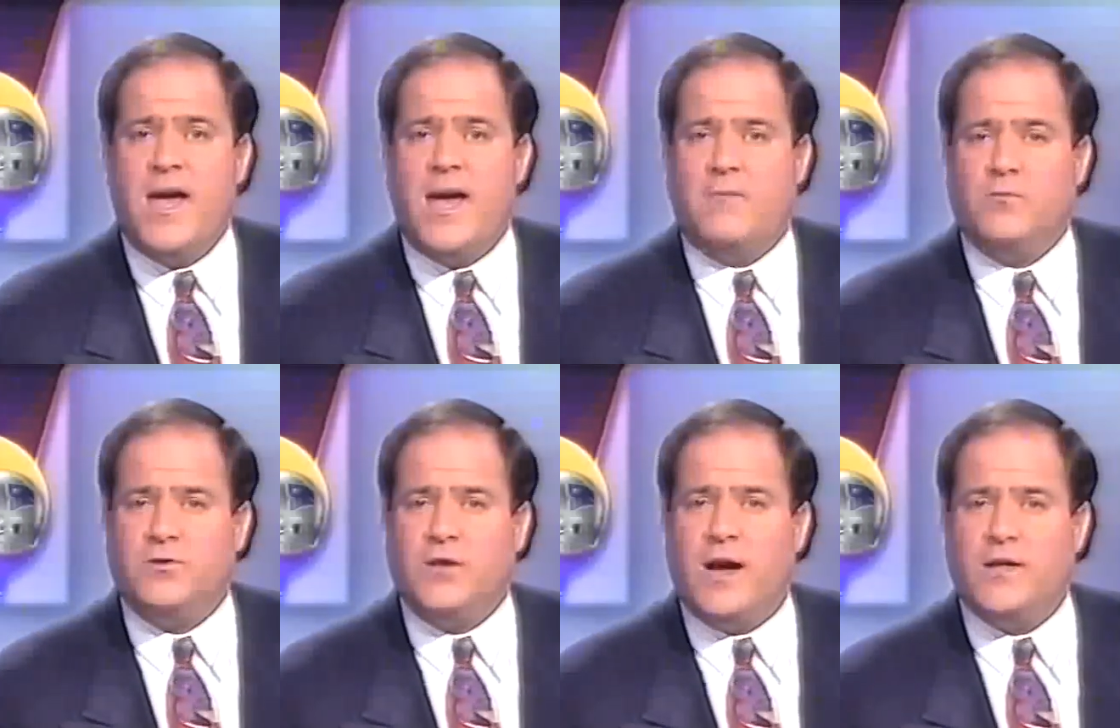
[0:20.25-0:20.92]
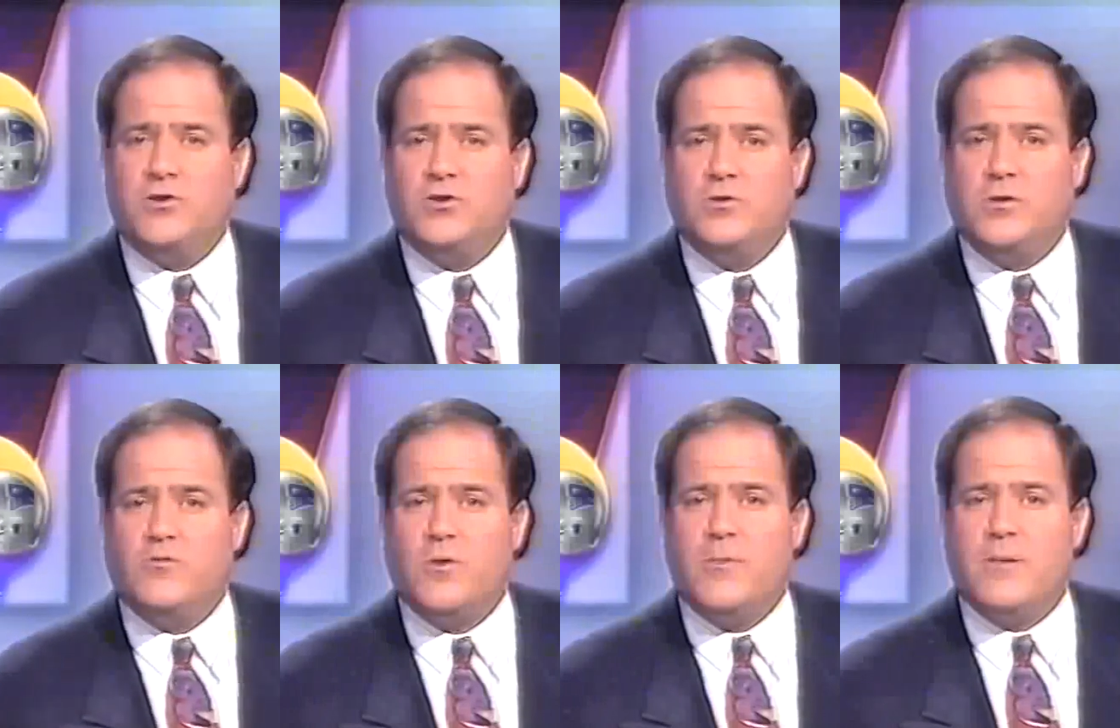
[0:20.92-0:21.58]
And will Don Shula
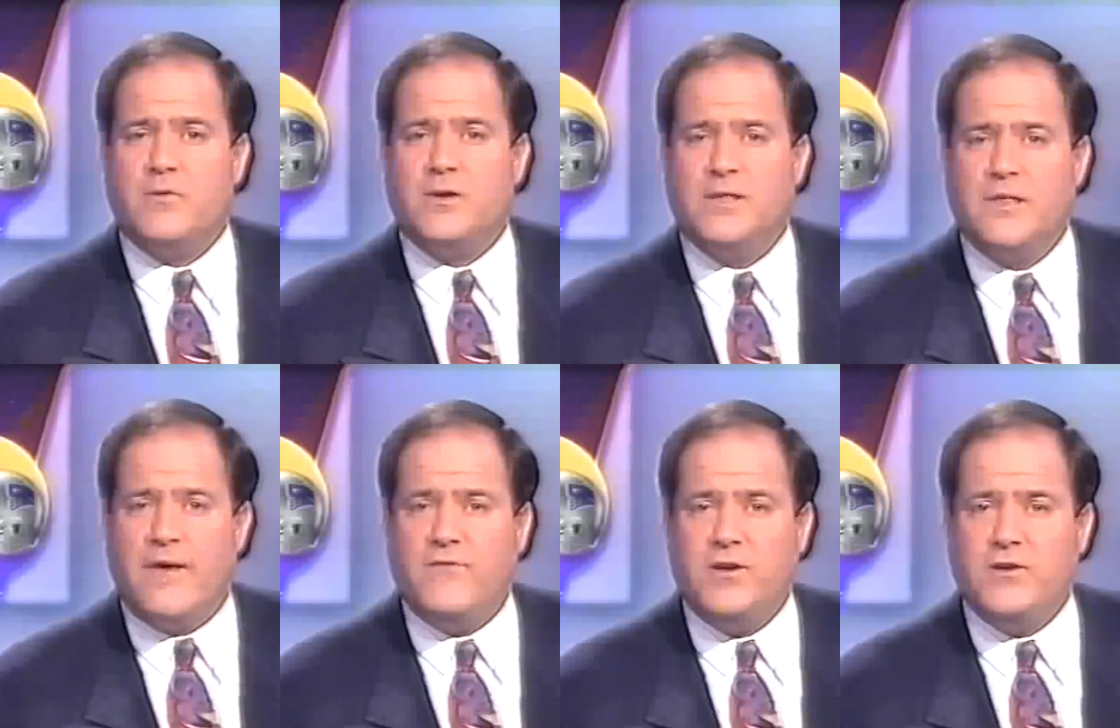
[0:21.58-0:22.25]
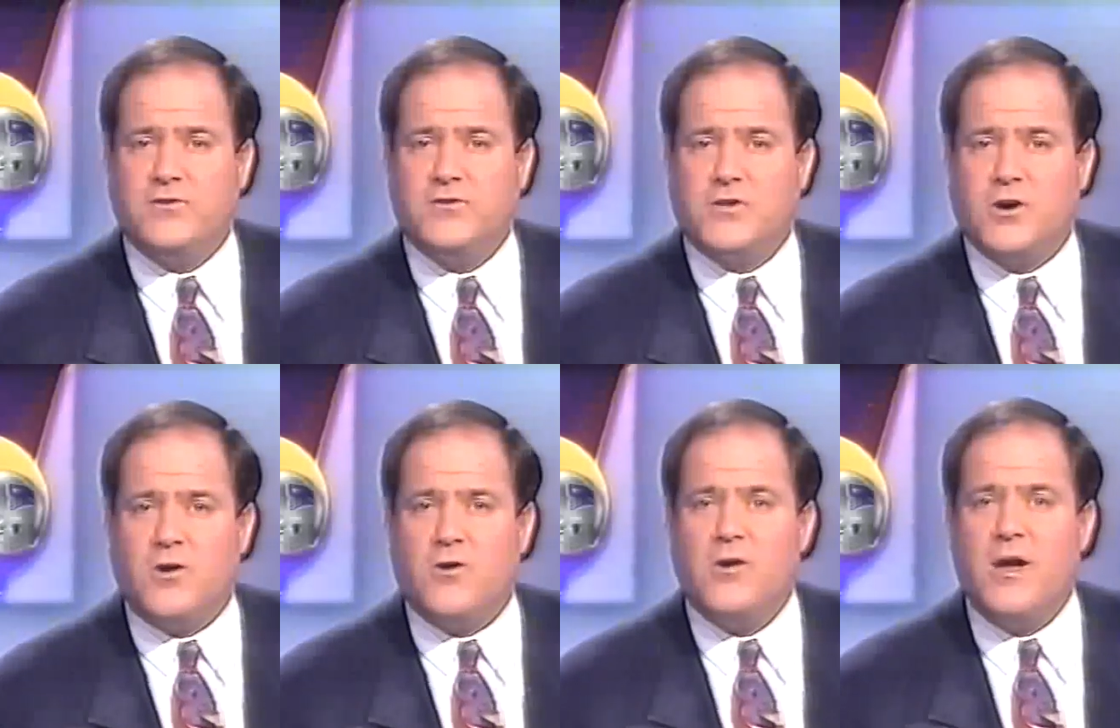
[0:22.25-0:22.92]
remember 11 years
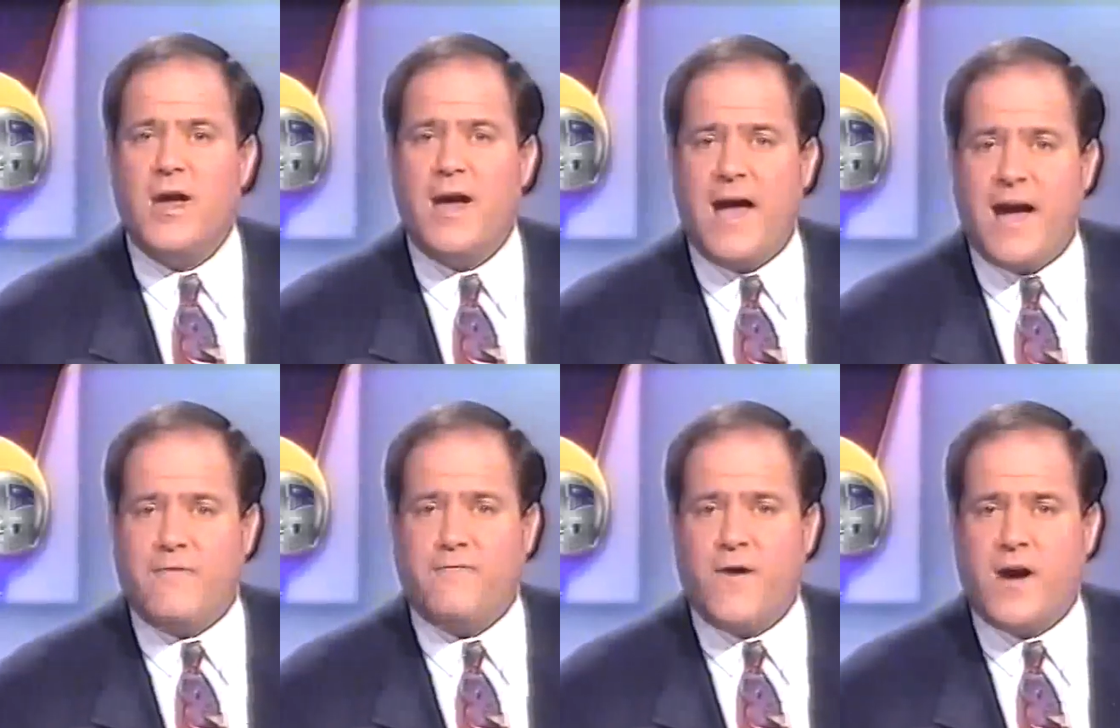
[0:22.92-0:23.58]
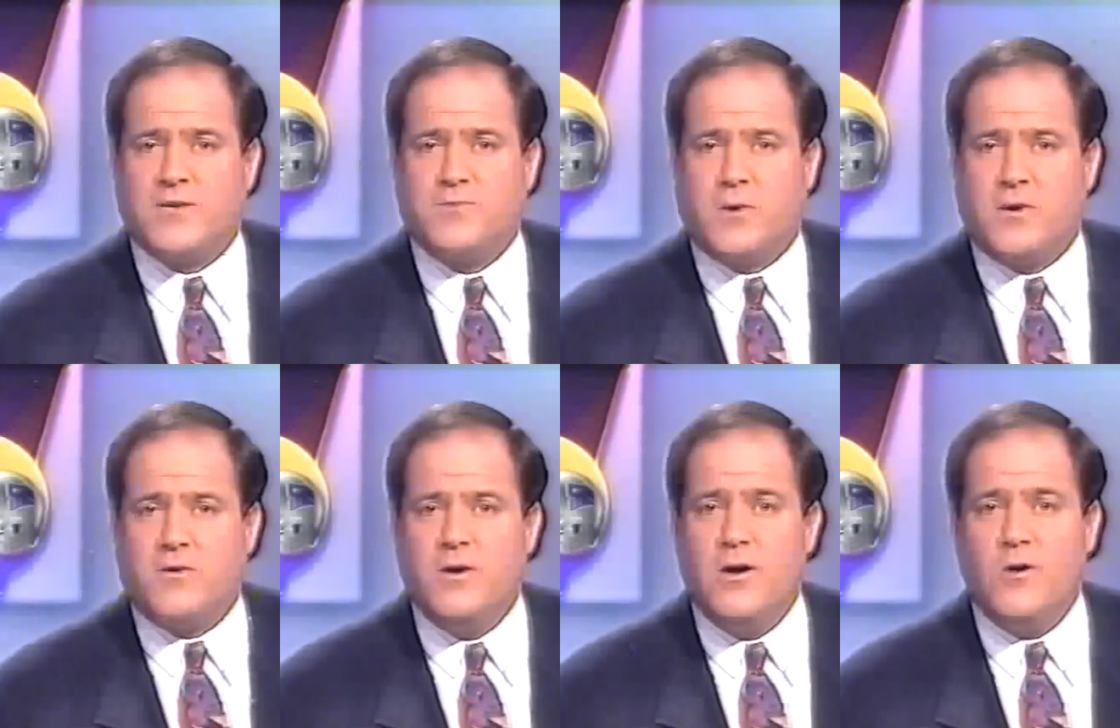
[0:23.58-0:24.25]
ago at
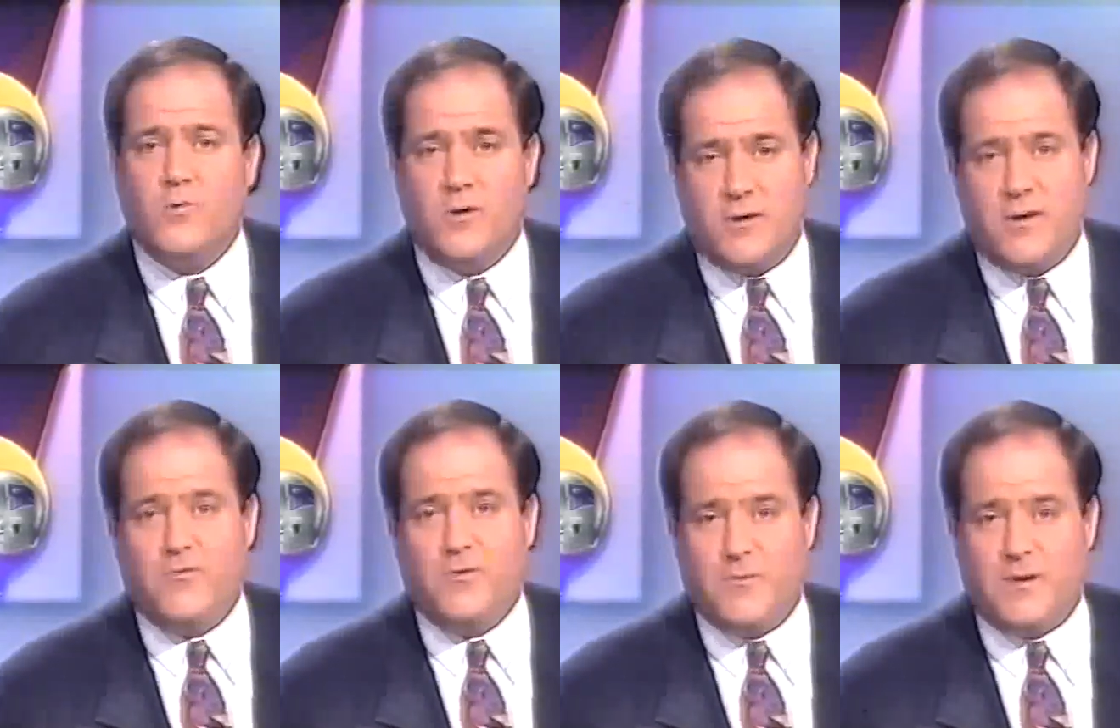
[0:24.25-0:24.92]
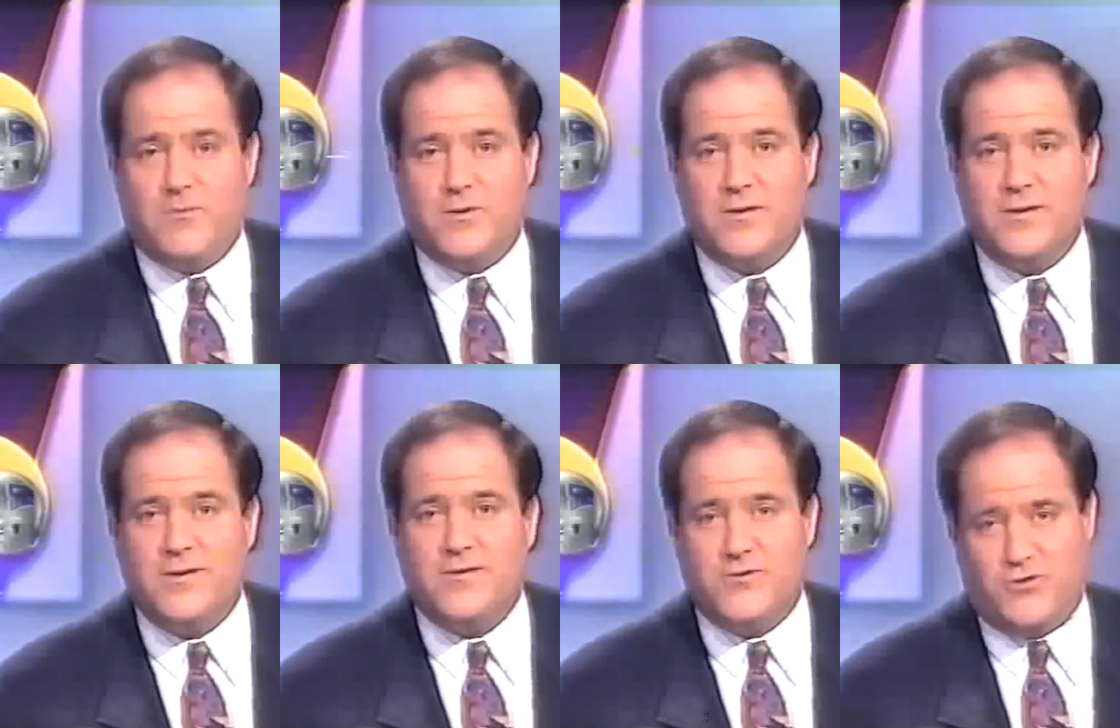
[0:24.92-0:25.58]
Foxborough? Will he remember
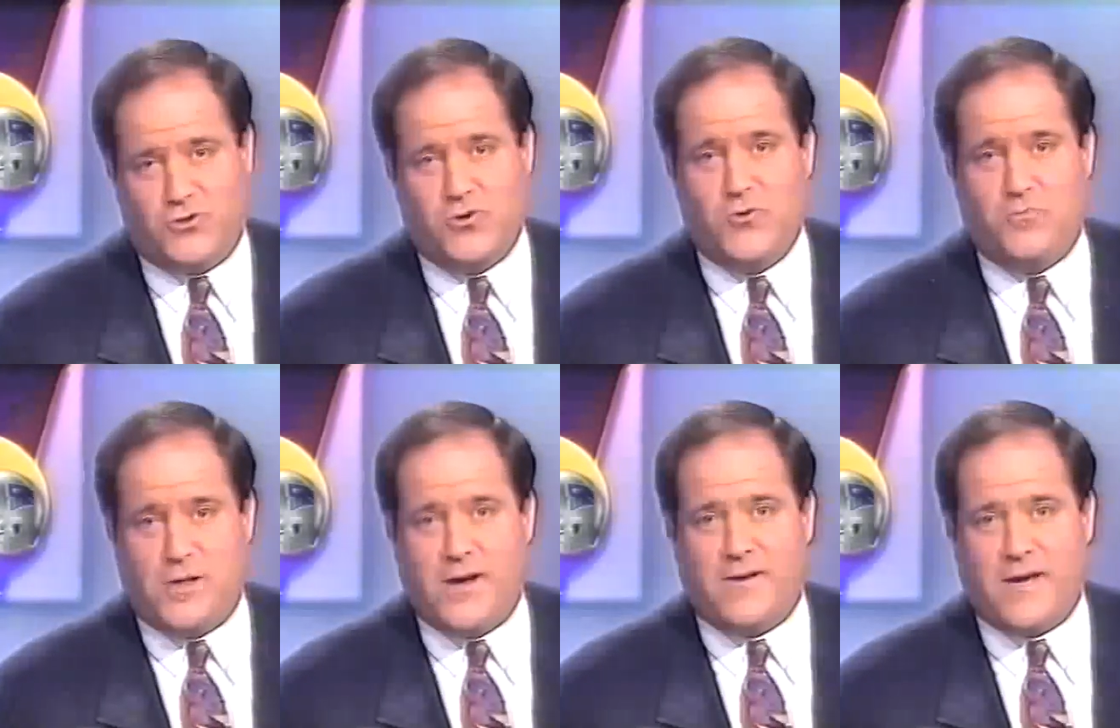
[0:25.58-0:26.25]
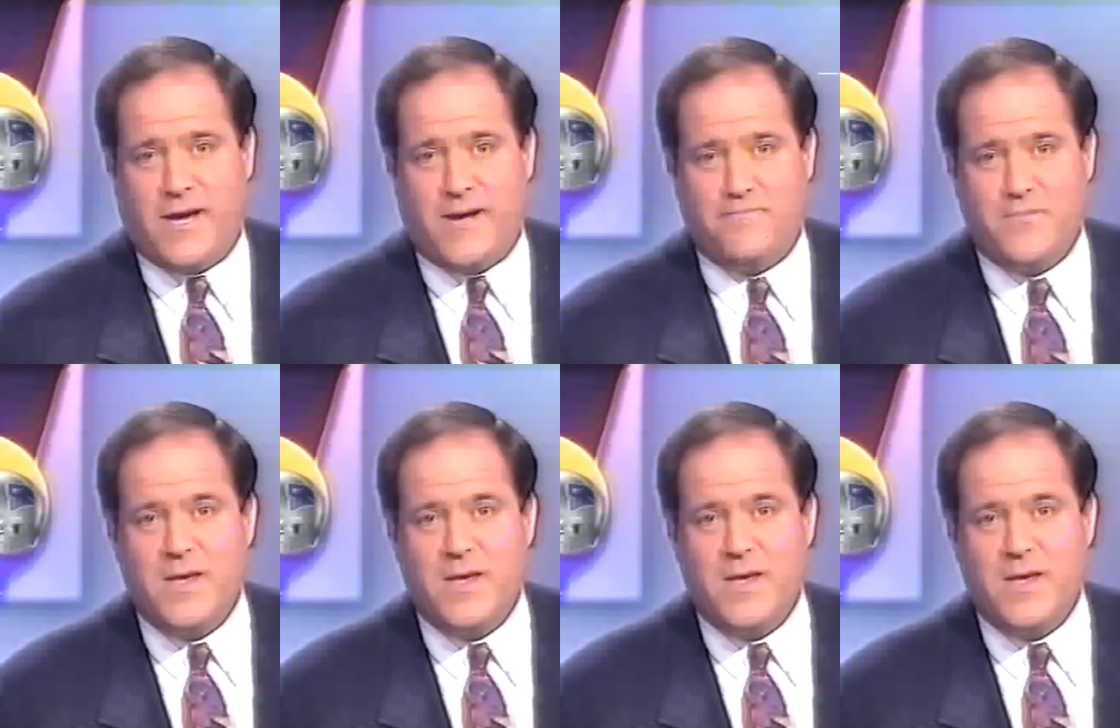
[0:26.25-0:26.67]
the snowplow game?